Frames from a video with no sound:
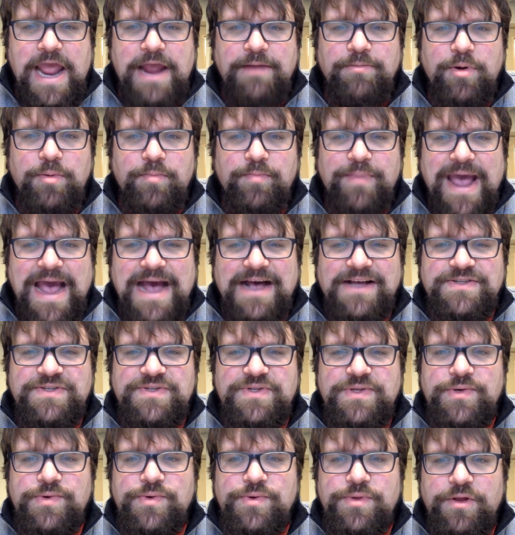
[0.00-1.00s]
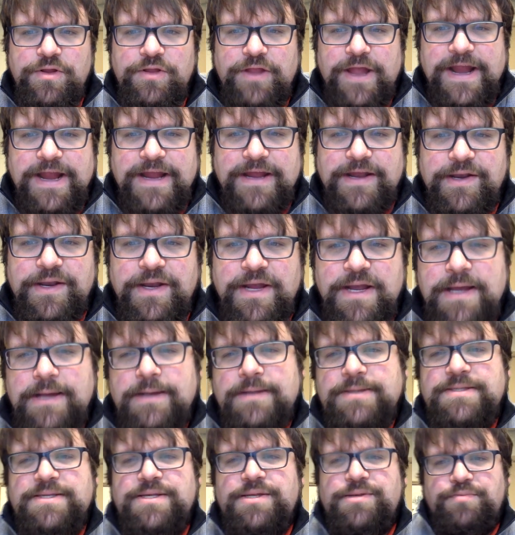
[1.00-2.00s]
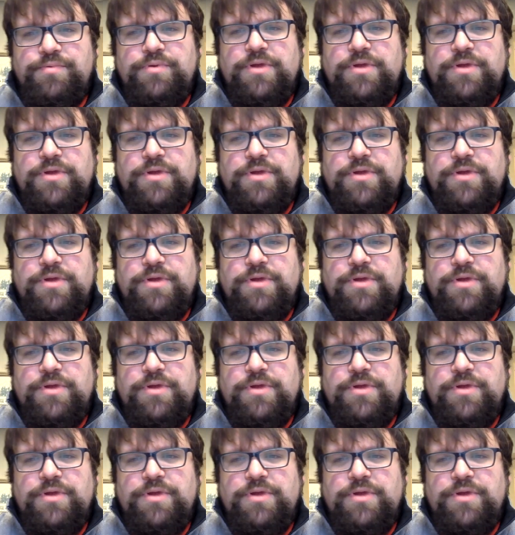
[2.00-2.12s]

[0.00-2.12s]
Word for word: Abram passed through the land to the